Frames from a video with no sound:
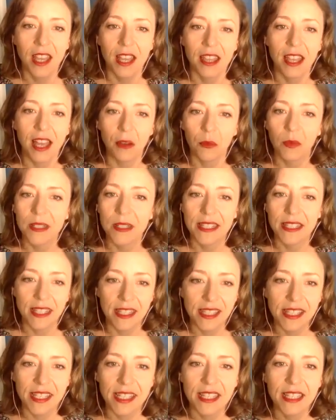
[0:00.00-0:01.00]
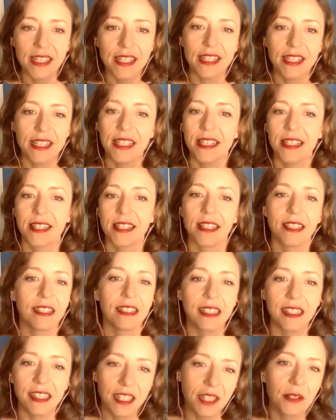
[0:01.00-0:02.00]
That resistance is
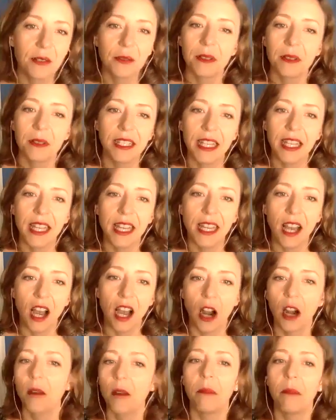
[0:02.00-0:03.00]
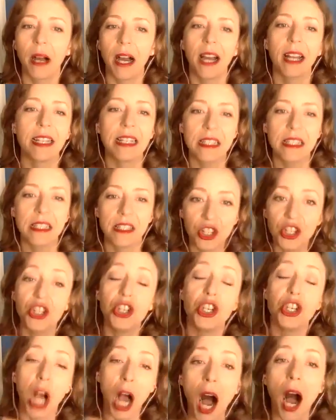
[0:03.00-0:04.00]
literally our body's
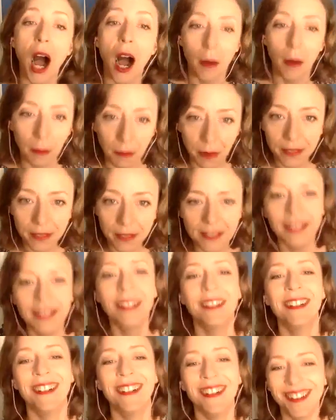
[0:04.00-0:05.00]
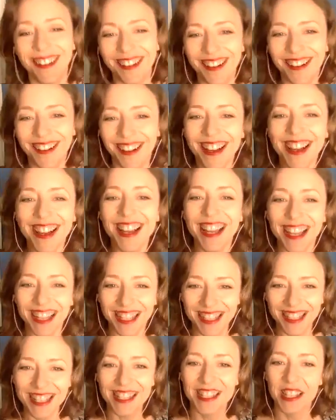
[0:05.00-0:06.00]
job.
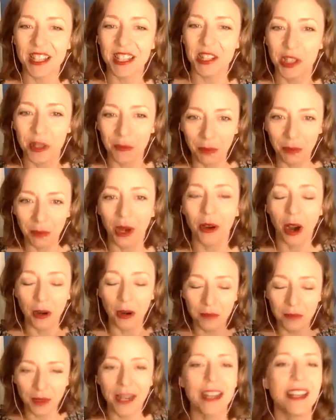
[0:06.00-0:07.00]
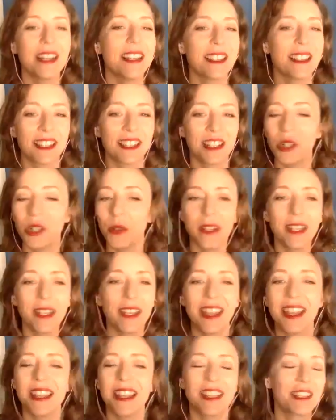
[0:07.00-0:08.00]
It is our brain is
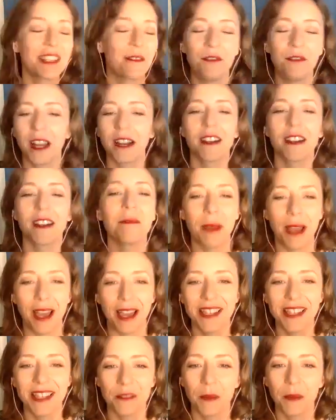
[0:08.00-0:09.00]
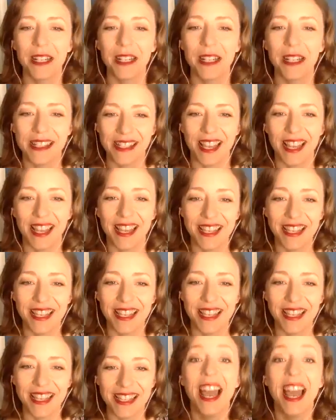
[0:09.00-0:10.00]
doing its very best when it says,
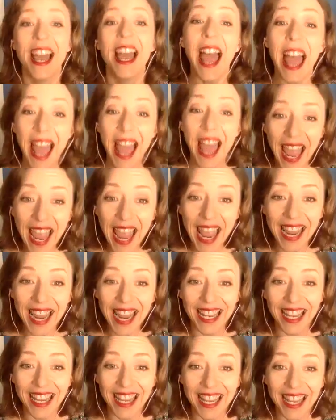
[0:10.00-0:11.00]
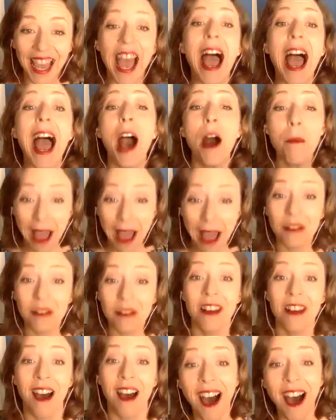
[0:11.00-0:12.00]
hey, how
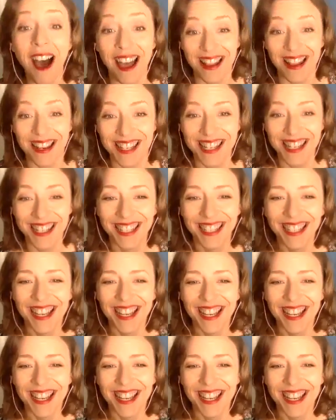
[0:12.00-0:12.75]
about not?